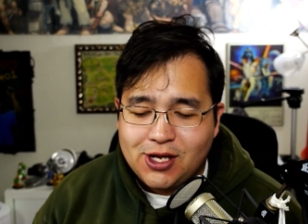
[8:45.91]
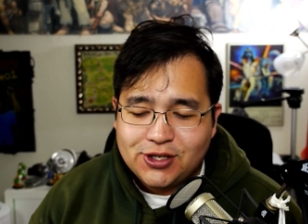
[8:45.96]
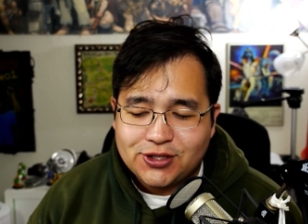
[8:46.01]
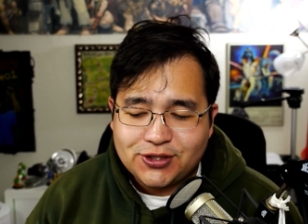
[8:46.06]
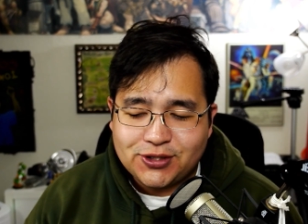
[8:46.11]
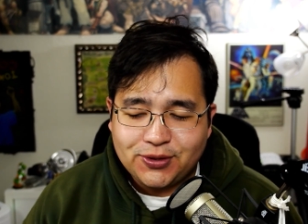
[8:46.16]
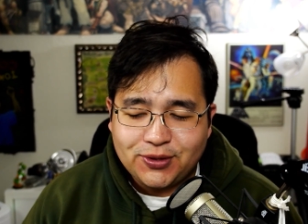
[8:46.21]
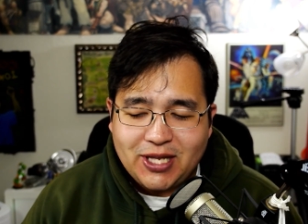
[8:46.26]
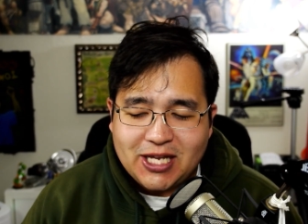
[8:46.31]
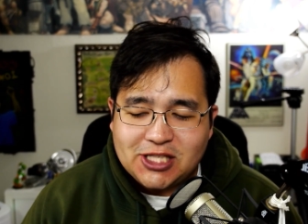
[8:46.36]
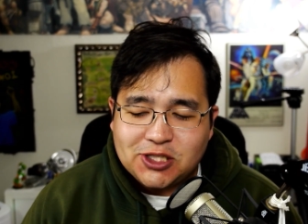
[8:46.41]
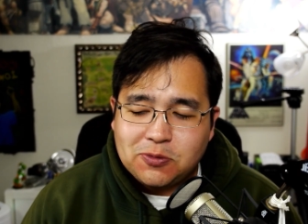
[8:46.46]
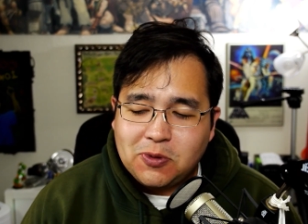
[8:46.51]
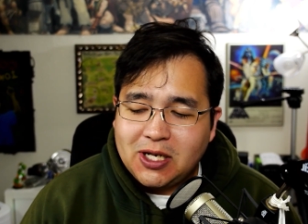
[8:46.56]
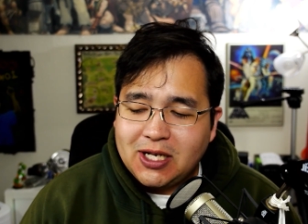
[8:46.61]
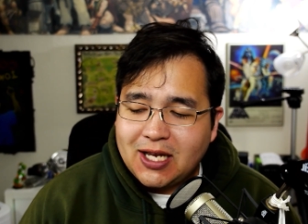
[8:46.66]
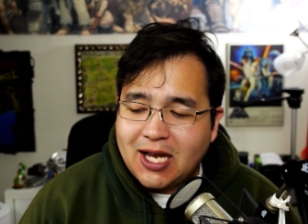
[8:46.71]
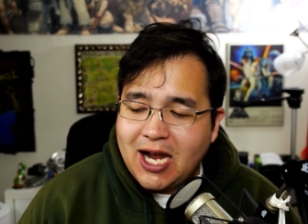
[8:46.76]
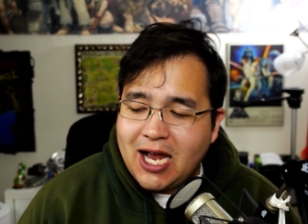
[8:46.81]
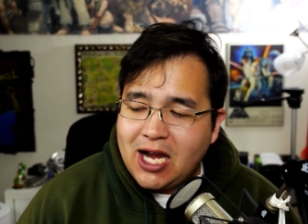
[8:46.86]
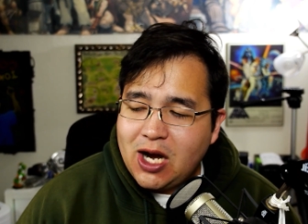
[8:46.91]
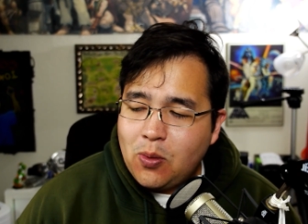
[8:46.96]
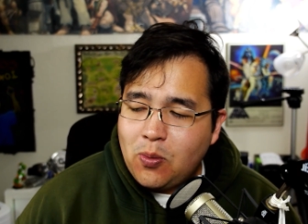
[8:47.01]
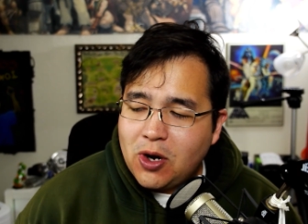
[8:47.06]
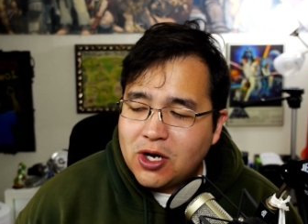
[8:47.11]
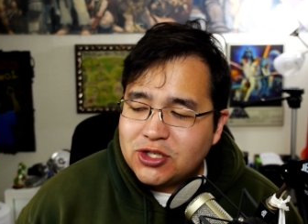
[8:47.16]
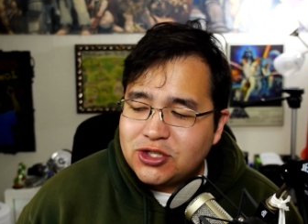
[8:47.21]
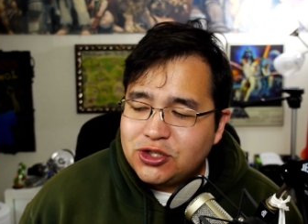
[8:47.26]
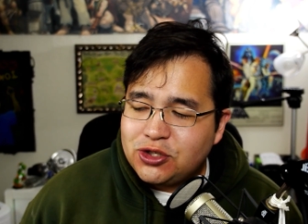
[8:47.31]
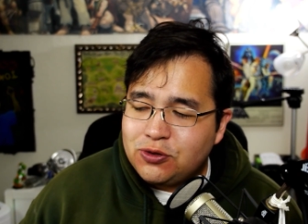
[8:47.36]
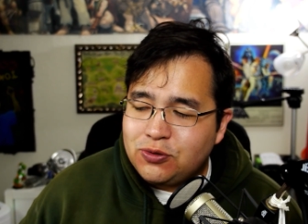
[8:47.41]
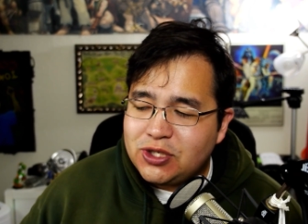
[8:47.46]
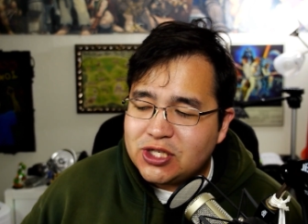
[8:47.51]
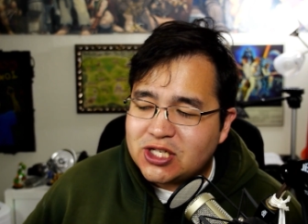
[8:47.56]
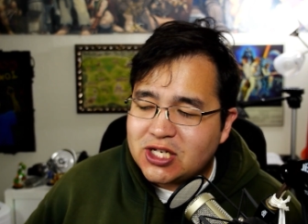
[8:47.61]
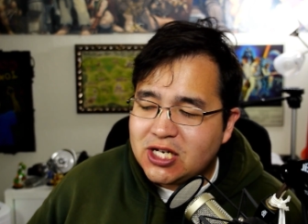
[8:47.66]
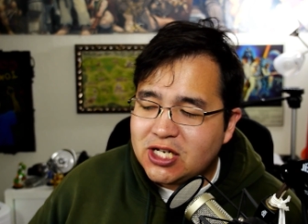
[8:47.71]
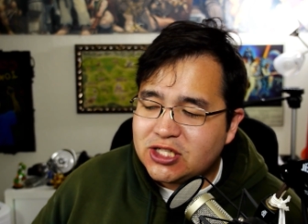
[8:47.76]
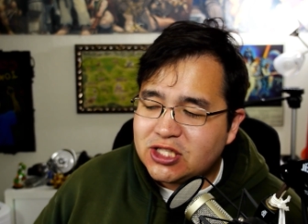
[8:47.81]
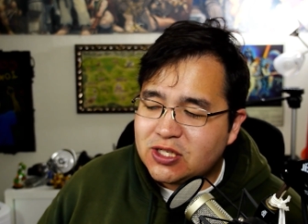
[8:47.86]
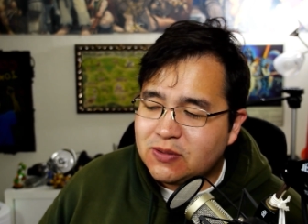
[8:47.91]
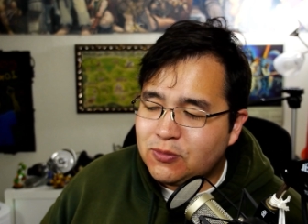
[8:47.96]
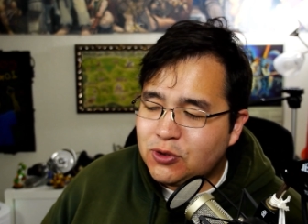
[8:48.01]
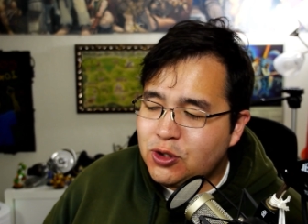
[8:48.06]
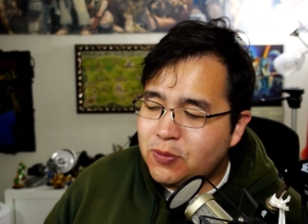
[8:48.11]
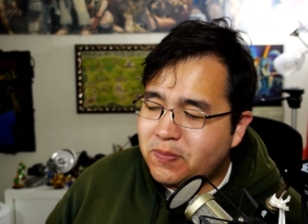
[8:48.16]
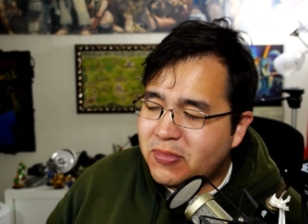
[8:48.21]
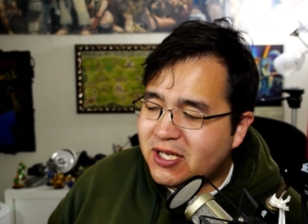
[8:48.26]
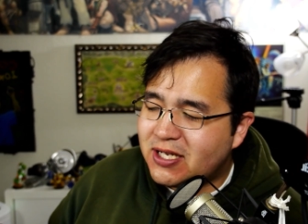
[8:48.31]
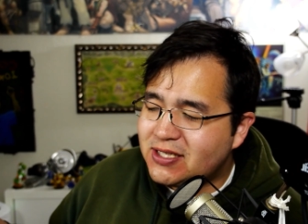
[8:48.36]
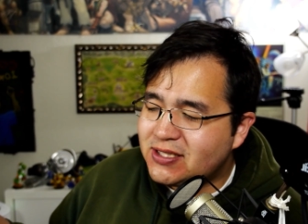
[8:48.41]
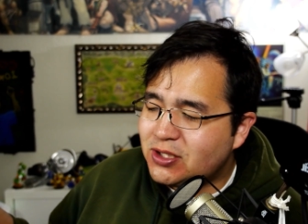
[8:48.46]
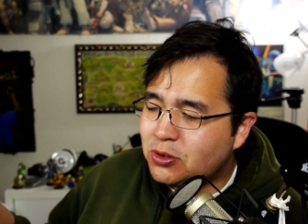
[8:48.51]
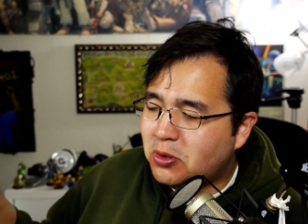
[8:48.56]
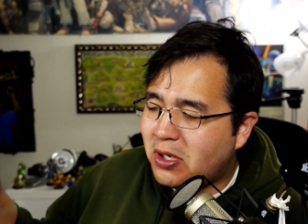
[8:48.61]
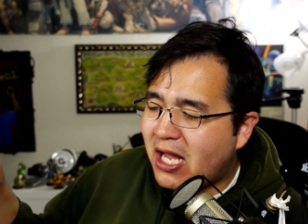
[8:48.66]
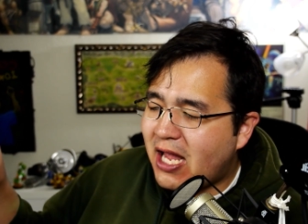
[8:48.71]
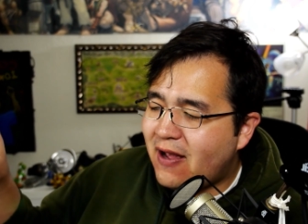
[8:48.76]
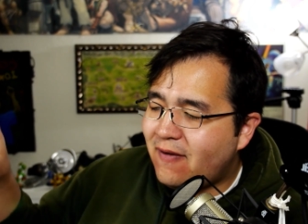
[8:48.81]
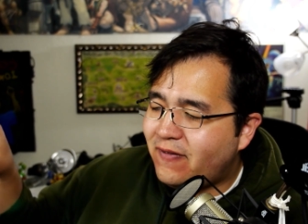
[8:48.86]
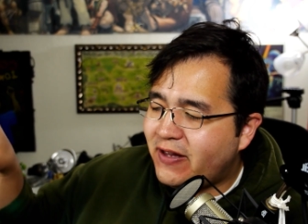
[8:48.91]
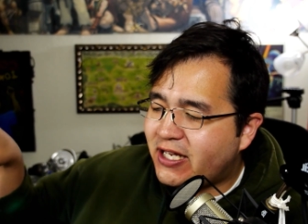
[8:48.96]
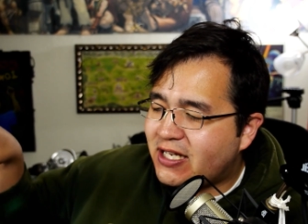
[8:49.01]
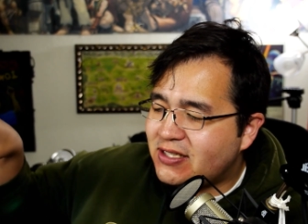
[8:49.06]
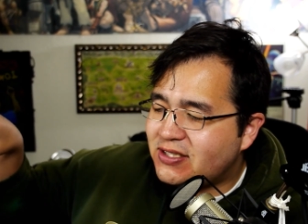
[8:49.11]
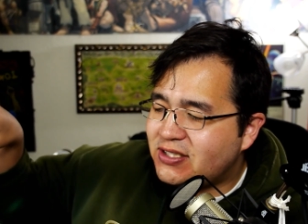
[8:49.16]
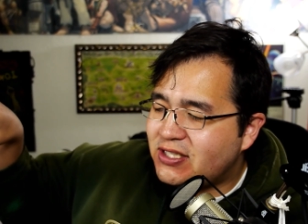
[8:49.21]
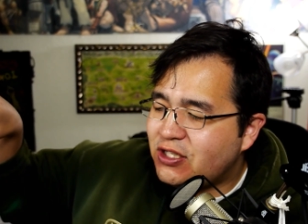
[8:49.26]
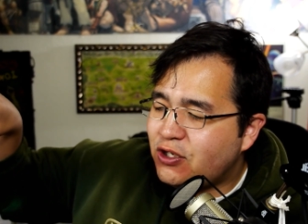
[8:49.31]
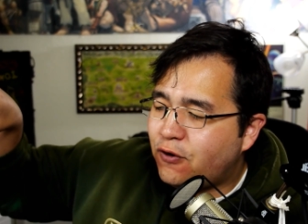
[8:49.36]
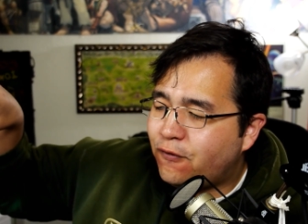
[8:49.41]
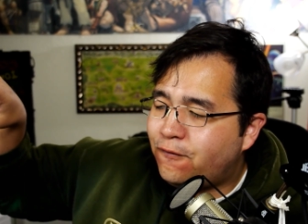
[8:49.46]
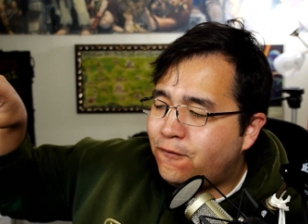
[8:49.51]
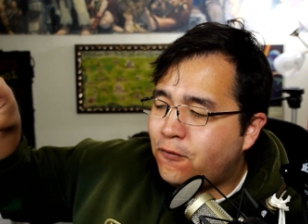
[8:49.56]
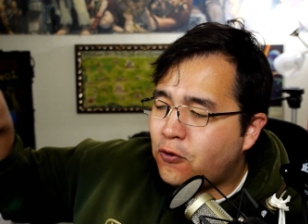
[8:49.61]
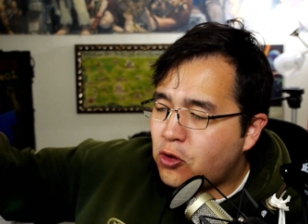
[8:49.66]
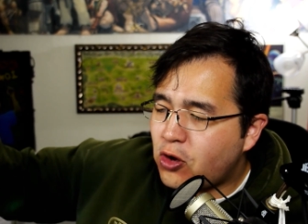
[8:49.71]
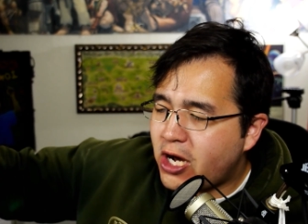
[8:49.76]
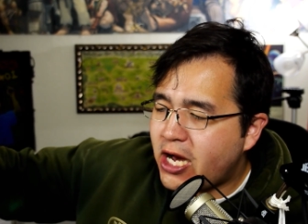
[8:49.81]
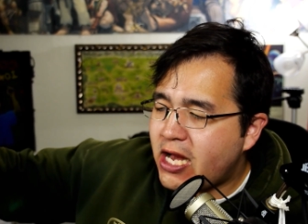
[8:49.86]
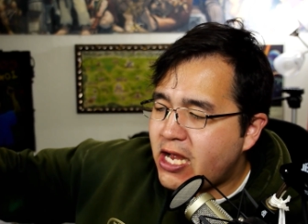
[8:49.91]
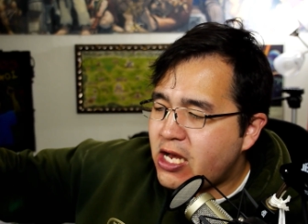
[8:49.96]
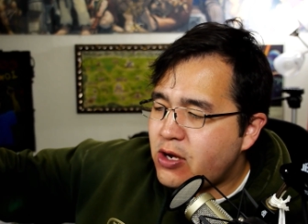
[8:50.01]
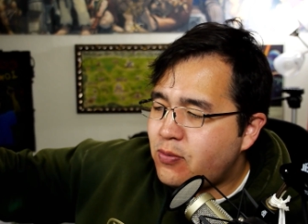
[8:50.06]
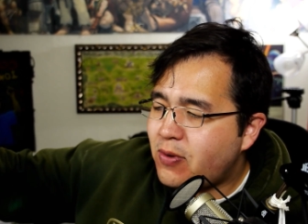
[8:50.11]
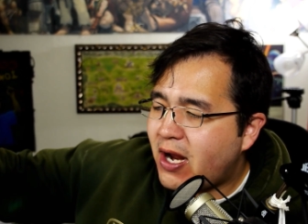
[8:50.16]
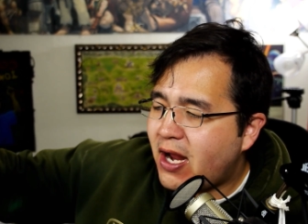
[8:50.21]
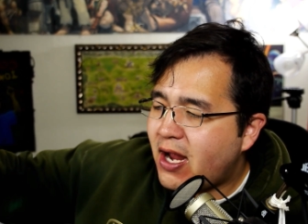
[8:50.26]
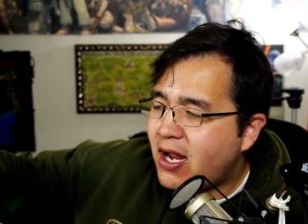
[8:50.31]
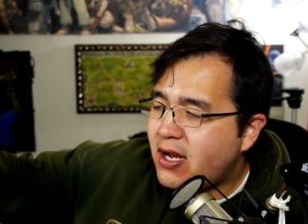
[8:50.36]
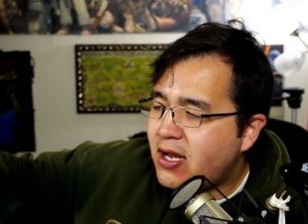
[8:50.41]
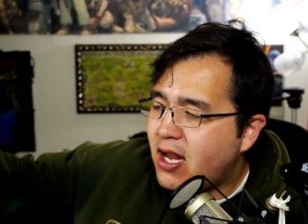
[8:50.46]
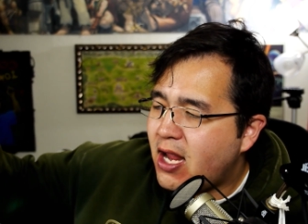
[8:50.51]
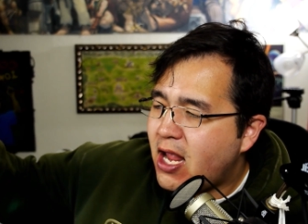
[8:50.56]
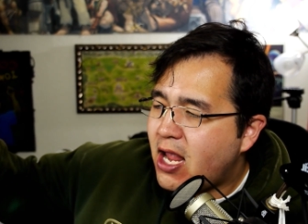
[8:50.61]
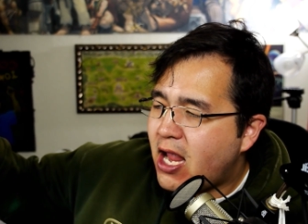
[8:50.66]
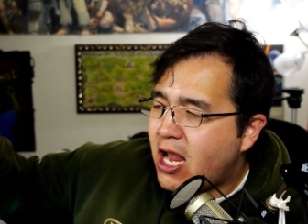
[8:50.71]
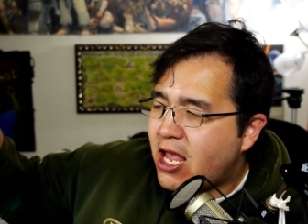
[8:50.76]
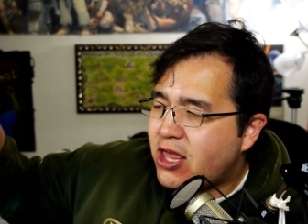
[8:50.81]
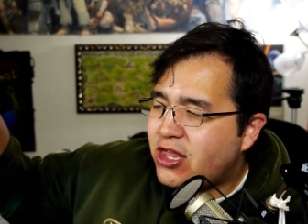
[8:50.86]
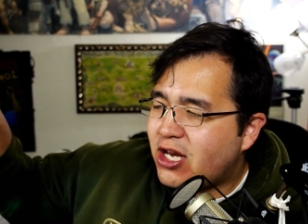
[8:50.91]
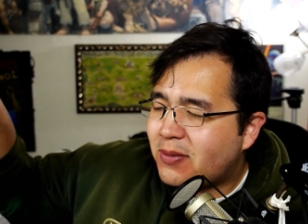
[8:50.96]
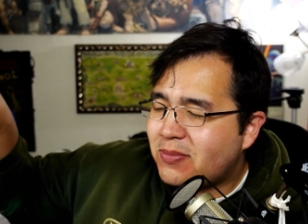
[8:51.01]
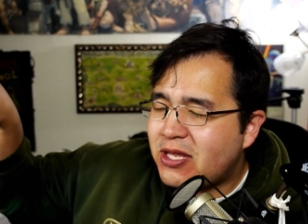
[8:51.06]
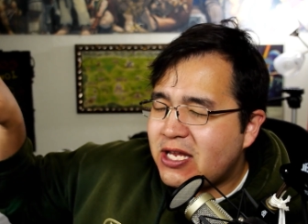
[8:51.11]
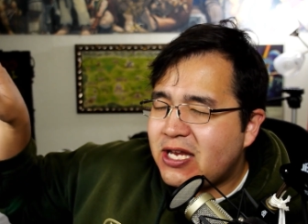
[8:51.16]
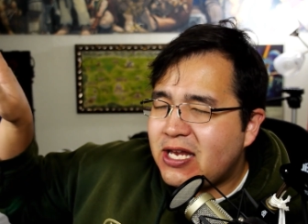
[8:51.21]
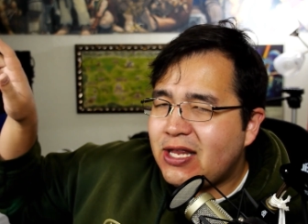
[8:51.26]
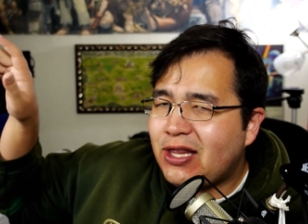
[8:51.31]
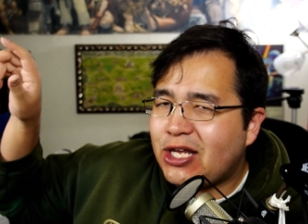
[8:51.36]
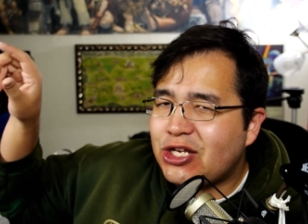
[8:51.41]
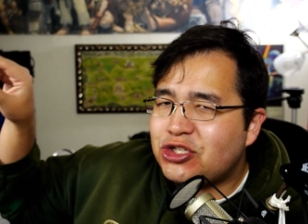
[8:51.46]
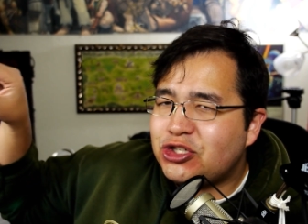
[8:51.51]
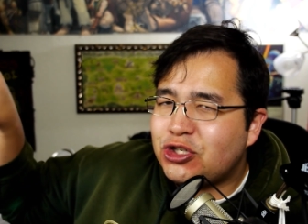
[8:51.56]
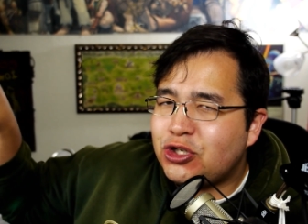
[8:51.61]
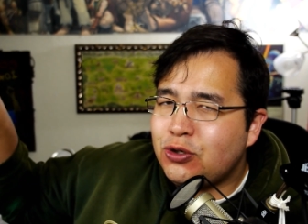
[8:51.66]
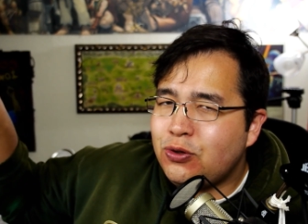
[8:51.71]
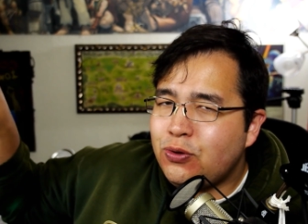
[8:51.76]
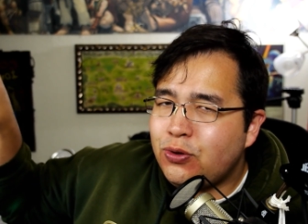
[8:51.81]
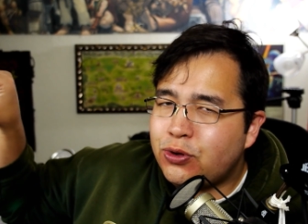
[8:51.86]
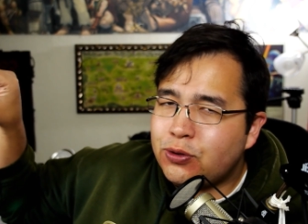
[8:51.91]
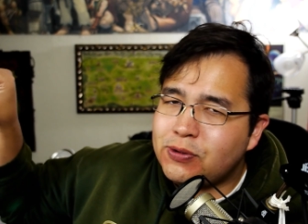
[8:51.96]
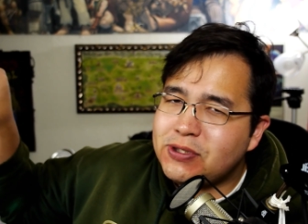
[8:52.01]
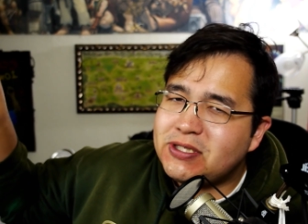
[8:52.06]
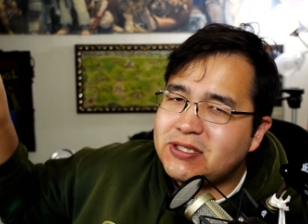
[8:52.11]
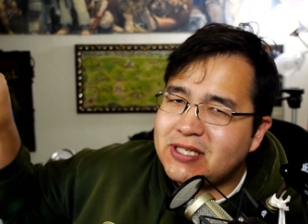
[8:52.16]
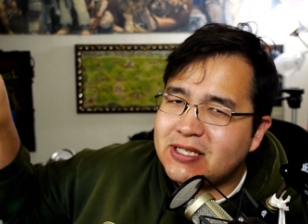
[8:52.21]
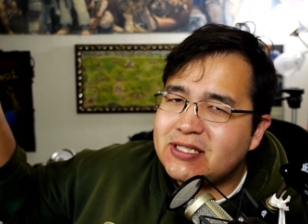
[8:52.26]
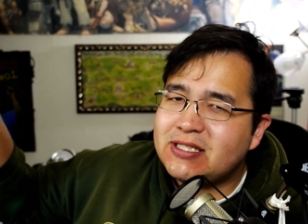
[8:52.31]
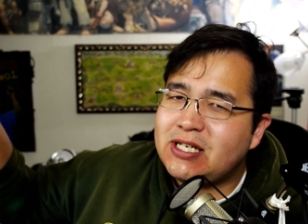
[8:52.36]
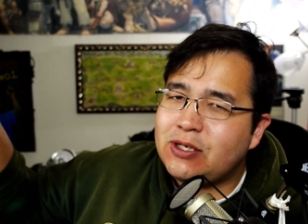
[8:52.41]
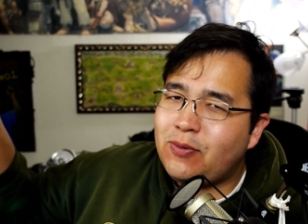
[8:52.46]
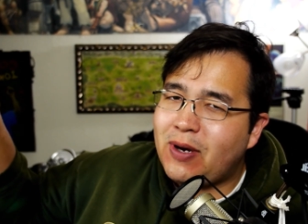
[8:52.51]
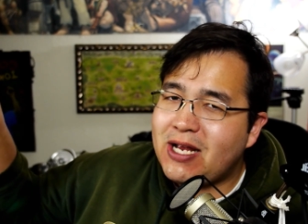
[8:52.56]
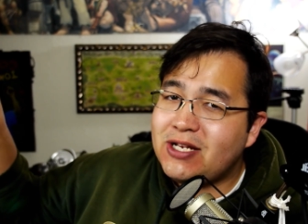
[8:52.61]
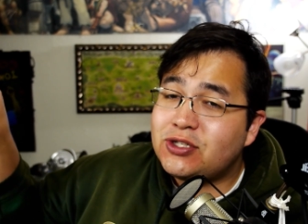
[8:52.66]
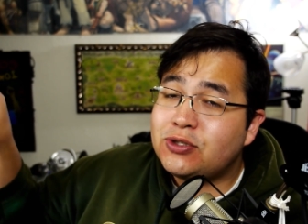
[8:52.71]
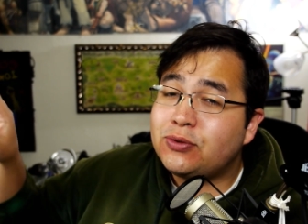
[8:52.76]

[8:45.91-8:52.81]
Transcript: So that's why I kind of wanted to do this custom loop because it will have like a single 480 rad, and then I'm thinking like two 360 rad.